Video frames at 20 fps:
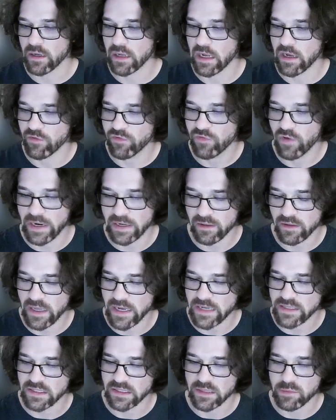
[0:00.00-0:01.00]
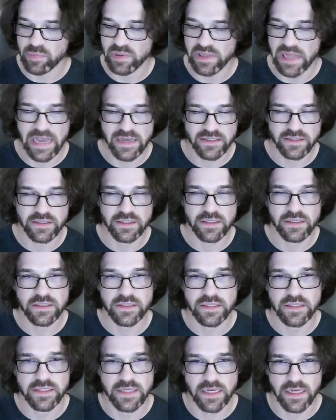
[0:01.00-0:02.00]
finalizing the plastics
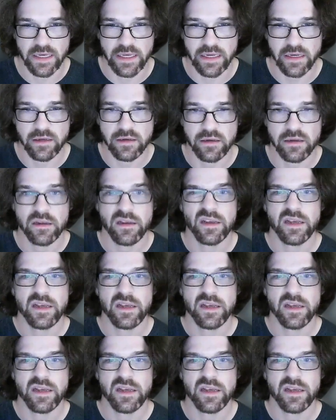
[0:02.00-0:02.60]
design.